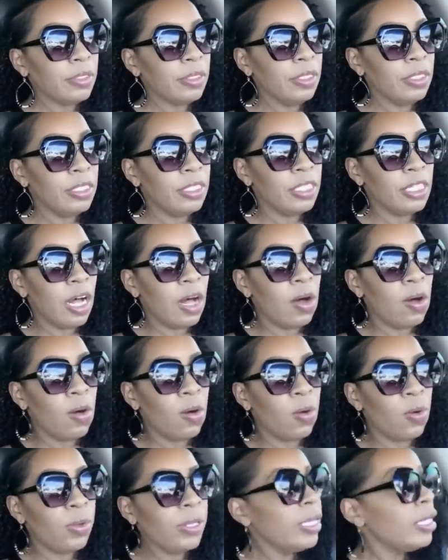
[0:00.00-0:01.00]

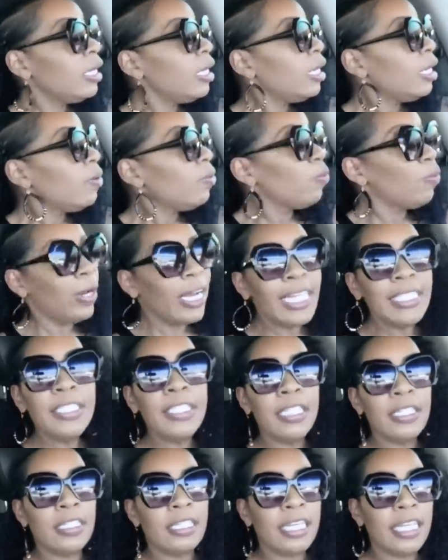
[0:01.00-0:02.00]
So
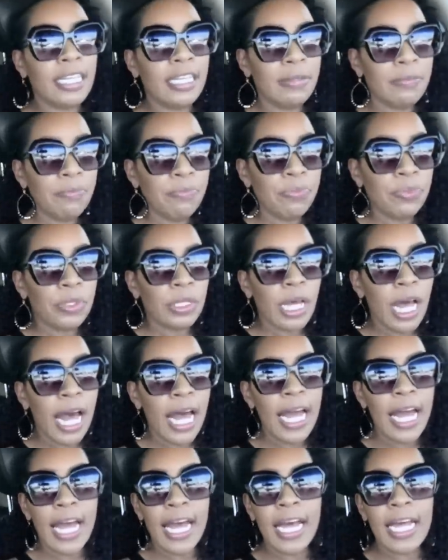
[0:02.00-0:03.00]
recently I
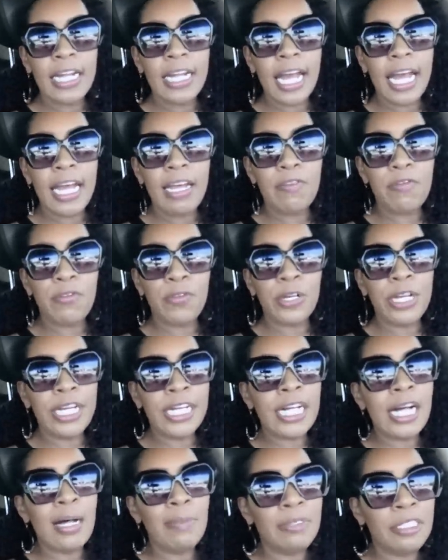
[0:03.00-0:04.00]
had a
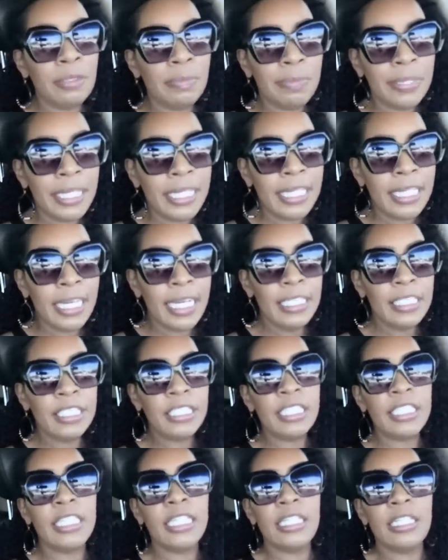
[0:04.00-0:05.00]
friend come to me and
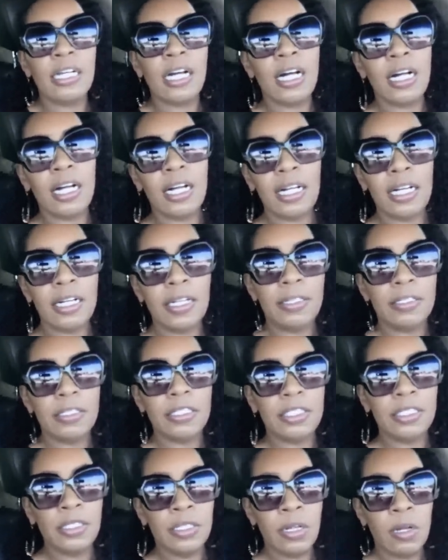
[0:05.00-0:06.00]
she, uh,
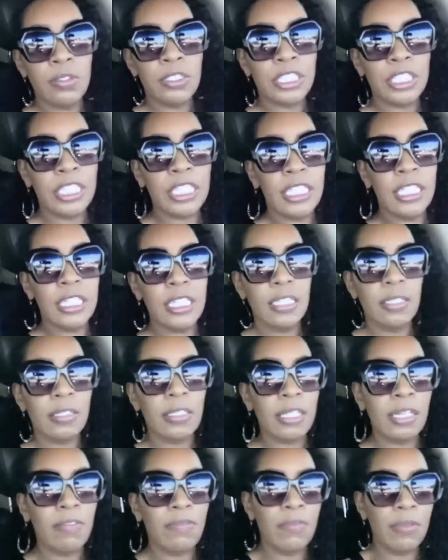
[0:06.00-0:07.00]
you know, she,
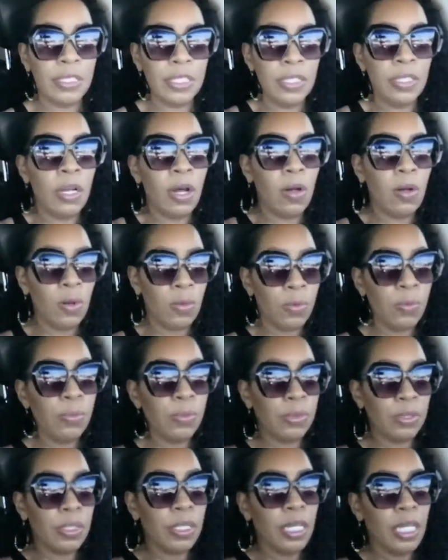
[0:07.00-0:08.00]
you know,
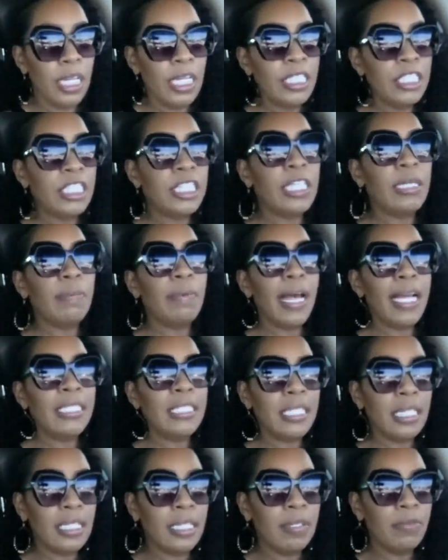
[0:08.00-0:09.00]
she
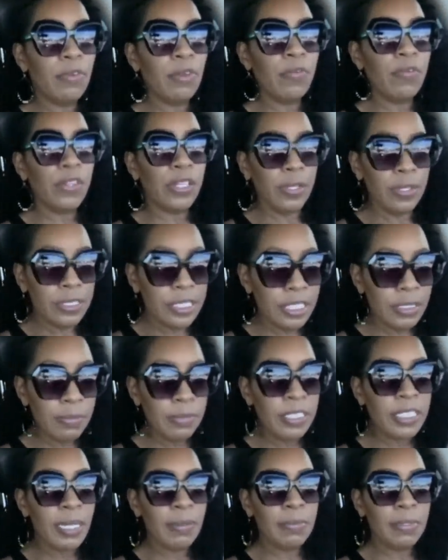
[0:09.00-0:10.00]
basically revealed some,
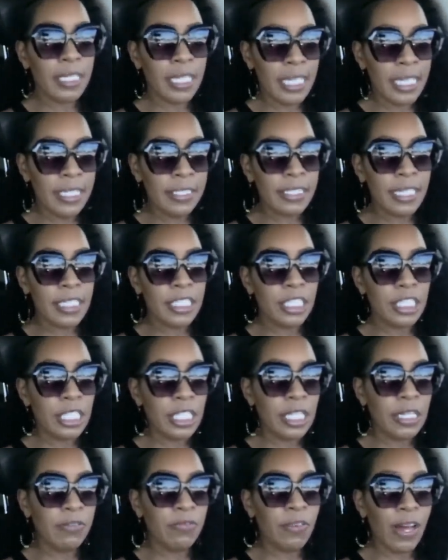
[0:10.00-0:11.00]
some things that
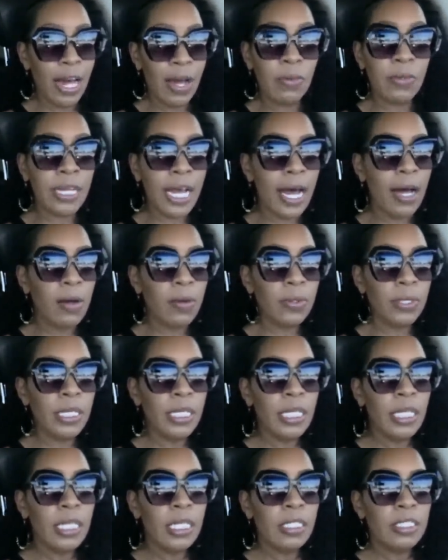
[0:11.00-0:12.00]
she found out
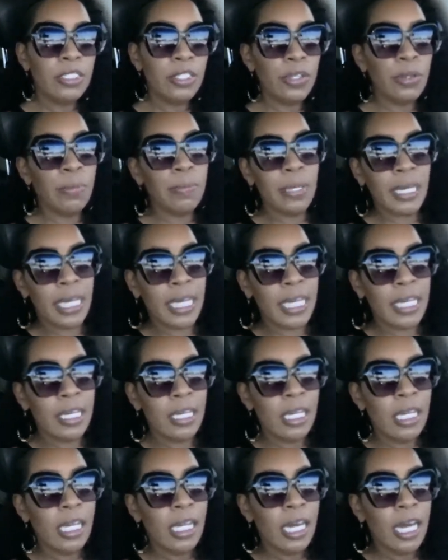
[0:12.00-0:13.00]
to me
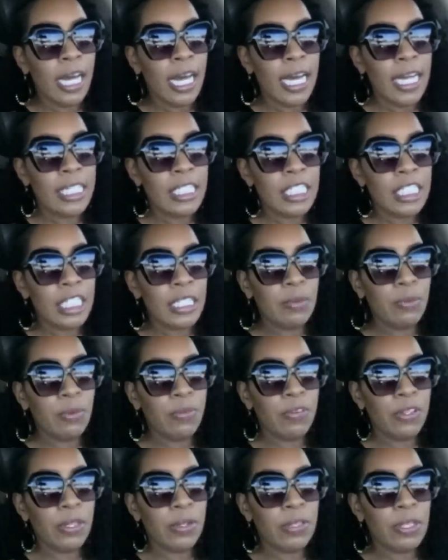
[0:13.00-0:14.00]
and she
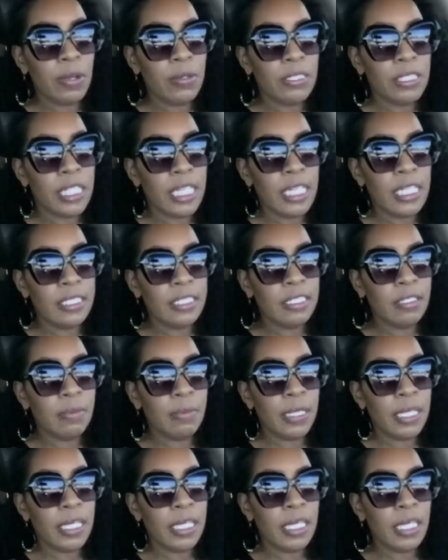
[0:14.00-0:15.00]
revealed those things to
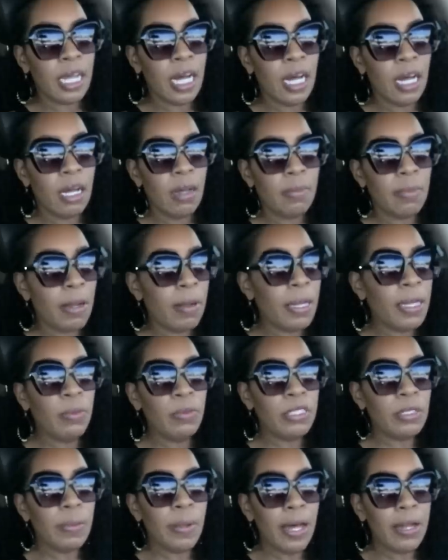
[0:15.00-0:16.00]
me um, it
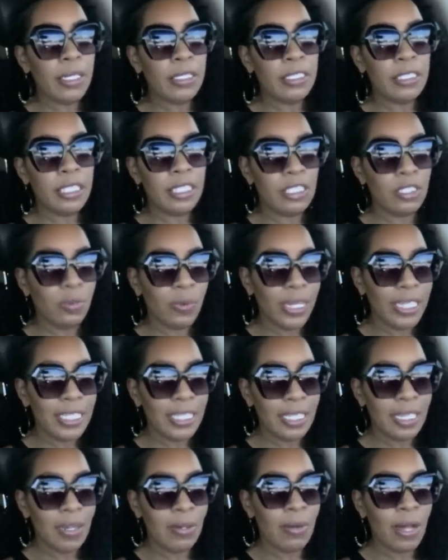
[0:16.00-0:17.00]
was about a
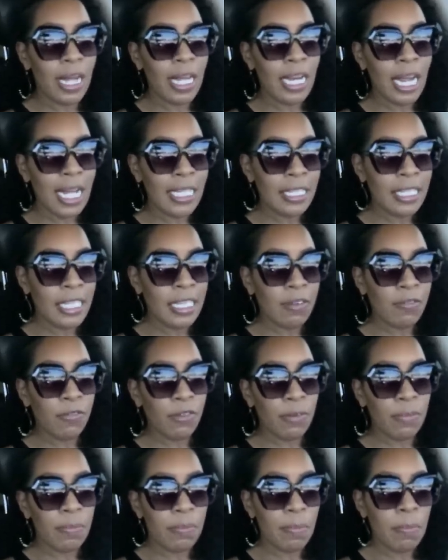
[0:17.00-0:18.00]
situation and, and i think
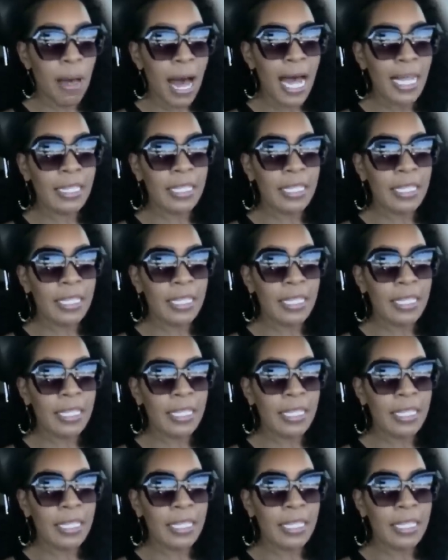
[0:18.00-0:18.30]
for my